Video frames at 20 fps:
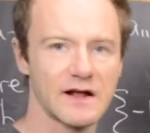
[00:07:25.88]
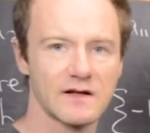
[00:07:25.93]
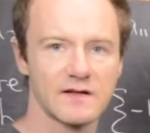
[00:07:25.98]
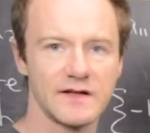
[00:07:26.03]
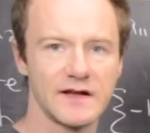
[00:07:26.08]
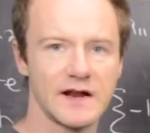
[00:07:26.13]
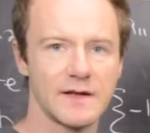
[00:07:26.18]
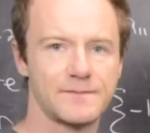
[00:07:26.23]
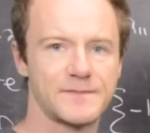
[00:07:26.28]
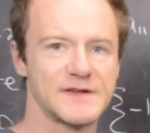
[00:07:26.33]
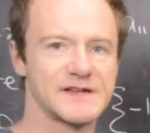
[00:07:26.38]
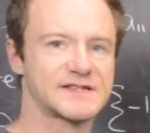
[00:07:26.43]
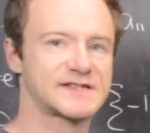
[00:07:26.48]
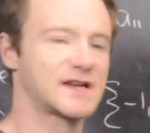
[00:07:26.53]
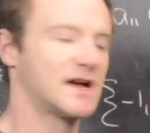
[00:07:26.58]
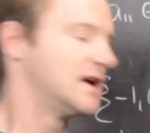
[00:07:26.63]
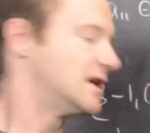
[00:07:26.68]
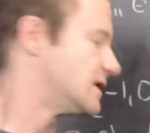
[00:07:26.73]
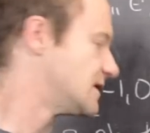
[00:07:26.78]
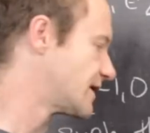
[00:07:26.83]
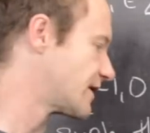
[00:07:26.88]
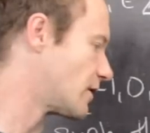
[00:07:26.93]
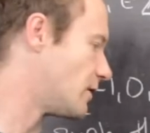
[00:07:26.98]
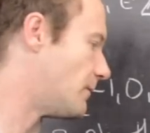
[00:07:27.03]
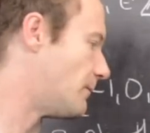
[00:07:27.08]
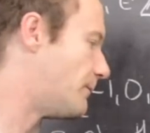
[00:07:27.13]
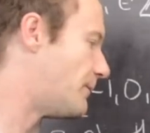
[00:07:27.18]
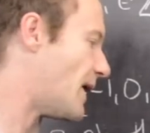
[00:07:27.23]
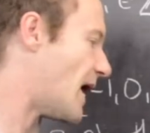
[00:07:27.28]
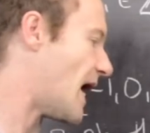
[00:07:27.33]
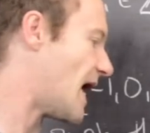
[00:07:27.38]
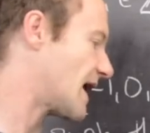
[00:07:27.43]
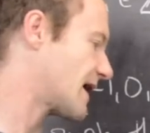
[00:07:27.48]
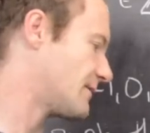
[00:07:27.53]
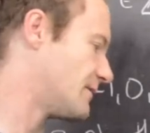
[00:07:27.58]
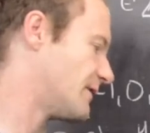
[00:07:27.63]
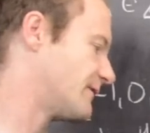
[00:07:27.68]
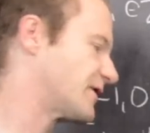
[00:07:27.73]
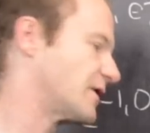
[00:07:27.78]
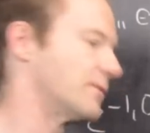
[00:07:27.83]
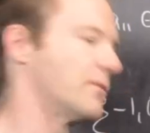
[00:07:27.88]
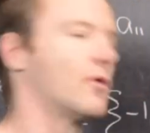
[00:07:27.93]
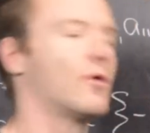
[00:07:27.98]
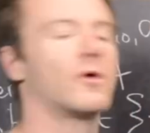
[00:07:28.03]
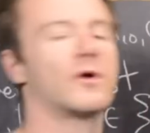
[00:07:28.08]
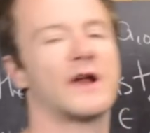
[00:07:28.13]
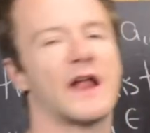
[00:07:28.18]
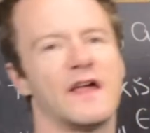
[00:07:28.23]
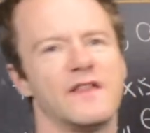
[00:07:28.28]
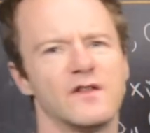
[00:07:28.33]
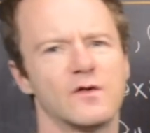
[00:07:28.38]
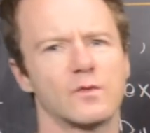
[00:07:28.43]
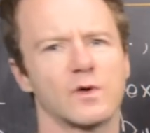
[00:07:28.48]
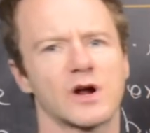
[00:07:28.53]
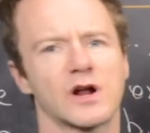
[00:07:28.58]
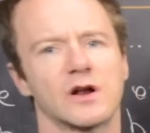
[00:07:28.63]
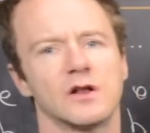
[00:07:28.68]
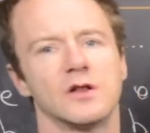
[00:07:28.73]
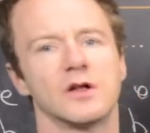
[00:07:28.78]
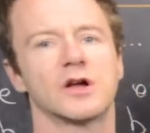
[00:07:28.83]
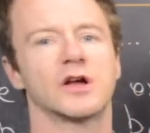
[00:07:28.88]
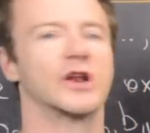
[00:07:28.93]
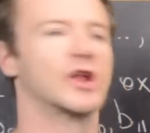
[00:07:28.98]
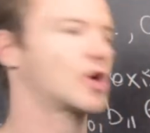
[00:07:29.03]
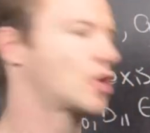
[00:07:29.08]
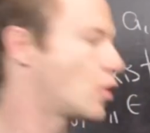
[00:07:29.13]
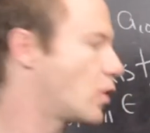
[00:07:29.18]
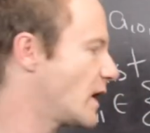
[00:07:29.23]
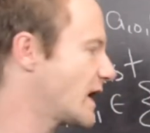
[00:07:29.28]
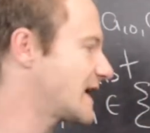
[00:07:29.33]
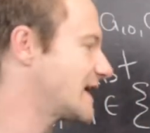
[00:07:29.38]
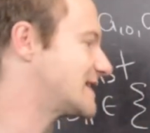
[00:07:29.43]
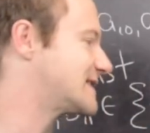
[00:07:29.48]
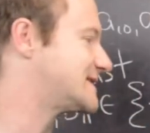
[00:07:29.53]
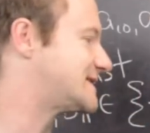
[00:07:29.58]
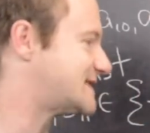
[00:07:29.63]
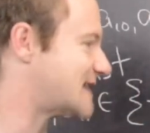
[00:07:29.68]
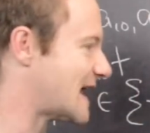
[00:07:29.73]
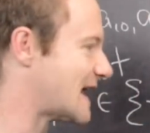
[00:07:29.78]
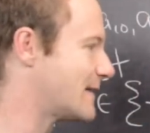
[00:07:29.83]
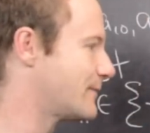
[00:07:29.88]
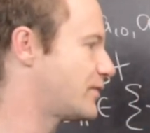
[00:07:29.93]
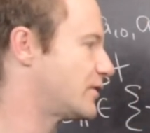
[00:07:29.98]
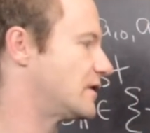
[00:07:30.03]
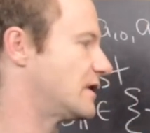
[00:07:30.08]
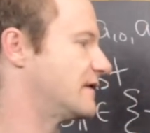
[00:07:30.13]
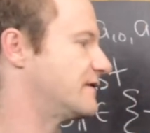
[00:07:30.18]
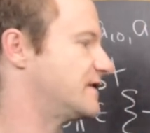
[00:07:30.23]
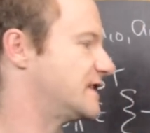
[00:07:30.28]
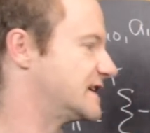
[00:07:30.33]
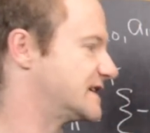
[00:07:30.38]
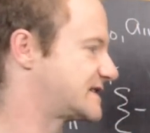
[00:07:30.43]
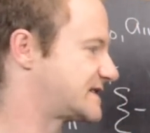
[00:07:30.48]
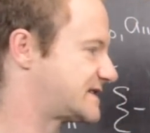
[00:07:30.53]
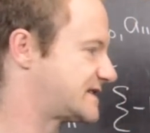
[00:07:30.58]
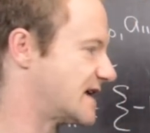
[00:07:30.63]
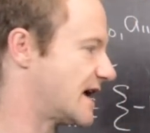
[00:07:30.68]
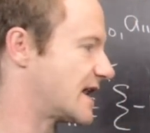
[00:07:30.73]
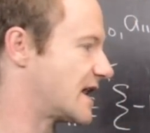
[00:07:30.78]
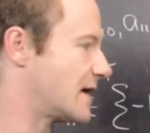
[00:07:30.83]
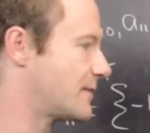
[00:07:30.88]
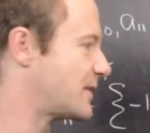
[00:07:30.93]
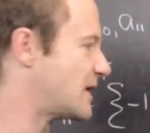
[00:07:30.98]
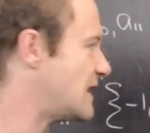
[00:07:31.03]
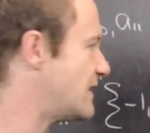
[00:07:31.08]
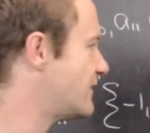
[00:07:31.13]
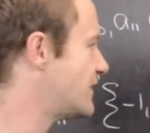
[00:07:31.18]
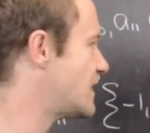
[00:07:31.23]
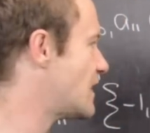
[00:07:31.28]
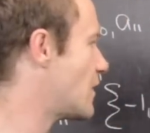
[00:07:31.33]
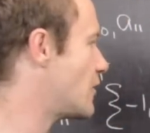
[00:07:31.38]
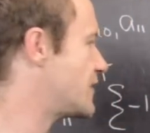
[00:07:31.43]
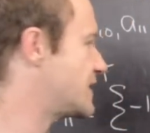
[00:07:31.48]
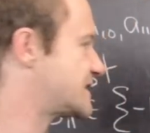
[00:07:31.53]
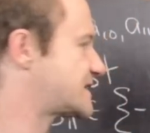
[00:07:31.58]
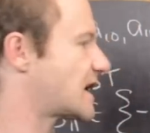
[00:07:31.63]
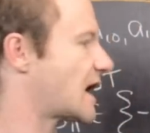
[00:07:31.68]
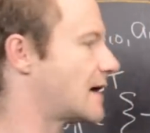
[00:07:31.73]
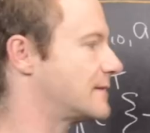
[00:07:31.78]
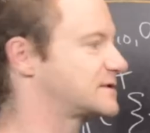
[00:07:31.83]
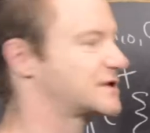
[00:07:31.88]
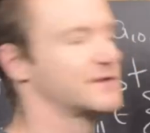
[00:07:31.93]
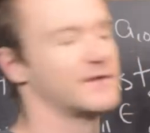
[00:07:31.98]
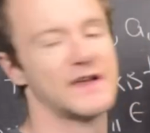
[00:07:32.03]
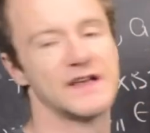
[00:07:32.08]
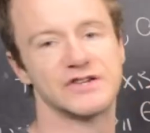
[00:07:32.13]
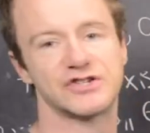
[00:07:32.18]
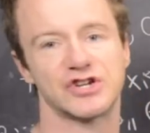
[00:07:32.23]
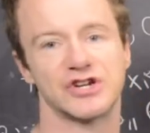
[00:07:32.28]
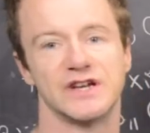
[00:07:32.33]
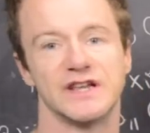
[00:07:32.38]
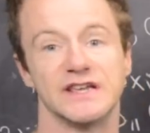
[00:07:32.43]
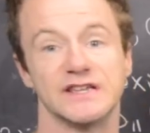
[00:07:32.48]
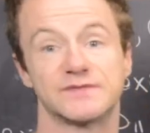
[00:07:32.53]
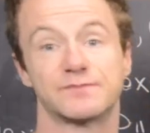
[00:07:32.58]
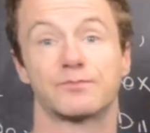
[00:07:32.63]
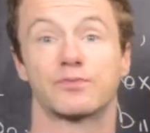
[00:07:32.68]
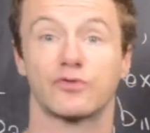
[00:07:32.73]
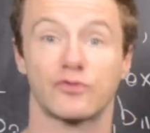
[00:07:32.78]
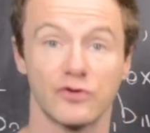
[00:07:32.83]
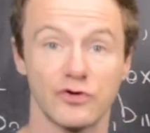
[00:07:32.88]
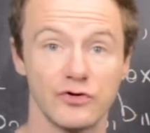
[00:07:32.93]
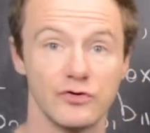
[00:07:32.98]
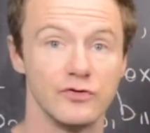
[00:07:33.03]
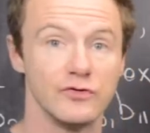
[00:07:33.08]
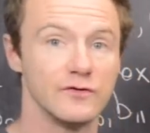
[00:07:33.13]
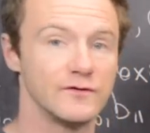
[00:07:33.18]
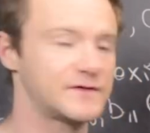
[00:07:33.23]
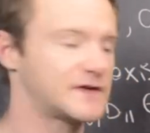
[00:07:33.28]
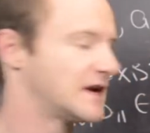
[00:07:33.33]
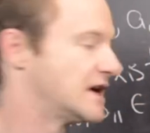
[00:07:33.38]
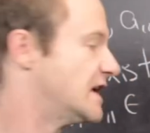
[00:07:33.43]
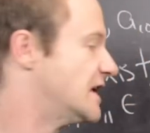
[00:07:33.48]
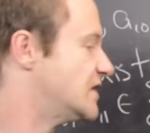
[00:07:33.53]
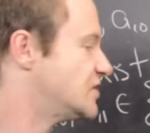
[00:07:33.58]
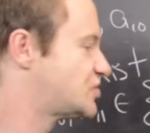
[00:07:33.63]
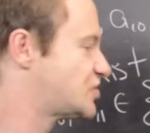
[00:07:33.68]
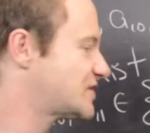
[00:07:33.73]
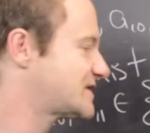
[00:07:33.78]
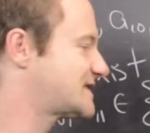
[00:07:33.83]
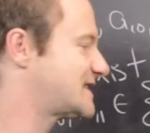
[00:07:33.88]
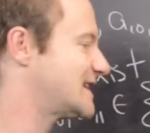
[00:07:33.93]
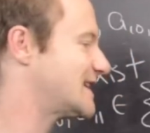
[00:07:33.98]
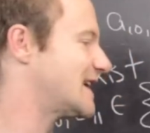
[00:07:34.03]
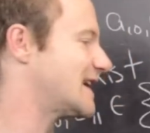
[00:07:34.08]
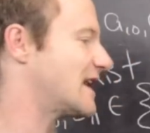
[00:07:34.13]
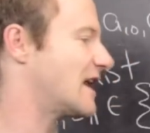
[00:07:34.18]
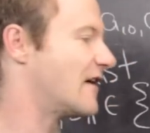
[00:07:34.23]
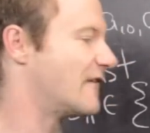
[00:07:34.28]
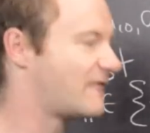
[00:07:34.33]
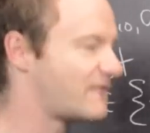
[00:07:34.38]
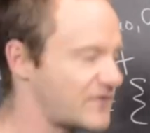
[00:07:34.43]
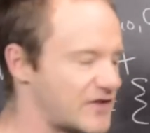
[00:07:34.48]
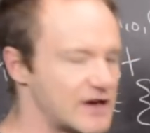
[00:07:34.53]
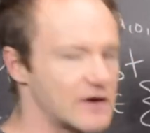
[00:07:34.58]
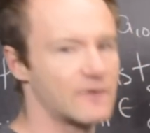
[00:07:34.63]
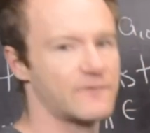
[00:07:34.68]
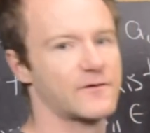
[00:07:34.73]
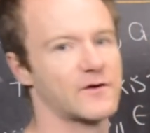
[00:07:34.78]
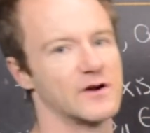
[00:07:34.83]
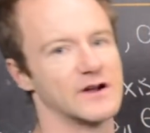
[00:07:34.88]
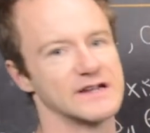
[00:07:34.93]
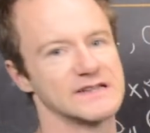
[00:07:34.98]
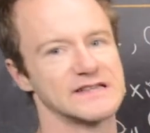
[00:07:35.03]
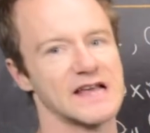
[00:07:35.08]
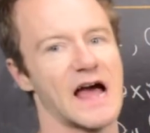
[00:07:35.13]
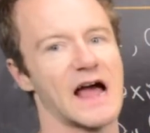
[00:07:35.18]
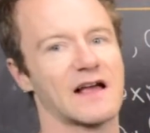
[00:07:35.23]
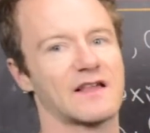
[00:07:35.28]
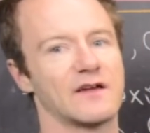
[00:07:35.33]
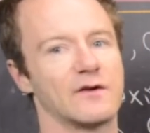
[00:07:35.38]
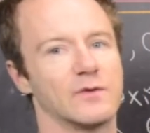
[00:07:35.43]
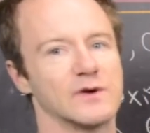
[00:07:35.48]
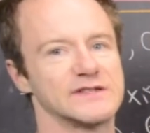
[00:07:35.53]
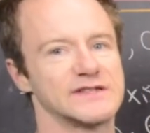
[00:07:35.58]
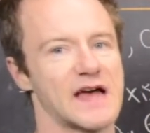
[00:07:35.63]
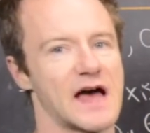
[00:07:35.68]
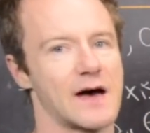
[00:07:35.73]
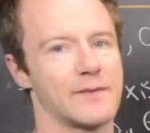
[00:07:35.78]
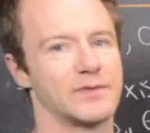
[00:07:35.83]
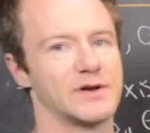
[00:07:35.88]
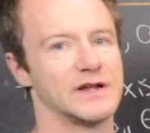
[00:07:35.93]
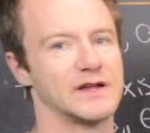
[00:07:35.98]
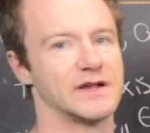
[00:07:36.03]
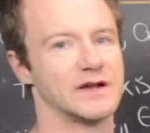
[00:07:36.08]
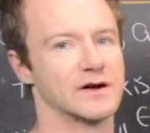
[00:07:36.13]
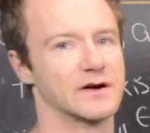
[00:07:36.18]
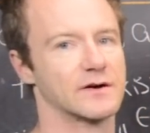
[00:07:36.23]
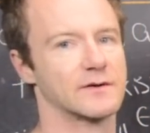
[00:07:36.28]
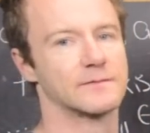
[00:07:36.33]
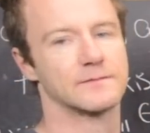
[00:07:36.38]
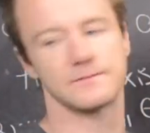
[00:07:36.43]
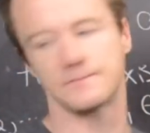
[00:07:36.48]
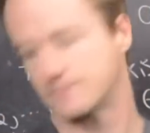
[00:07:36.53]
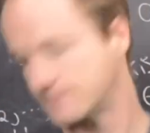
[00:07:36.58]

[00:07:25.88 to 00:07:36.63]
to clean up this little bottom of the board and then we're going to look at a quick example of this setup, even though this observation is proved, just to get a feel for exactly what's happening here.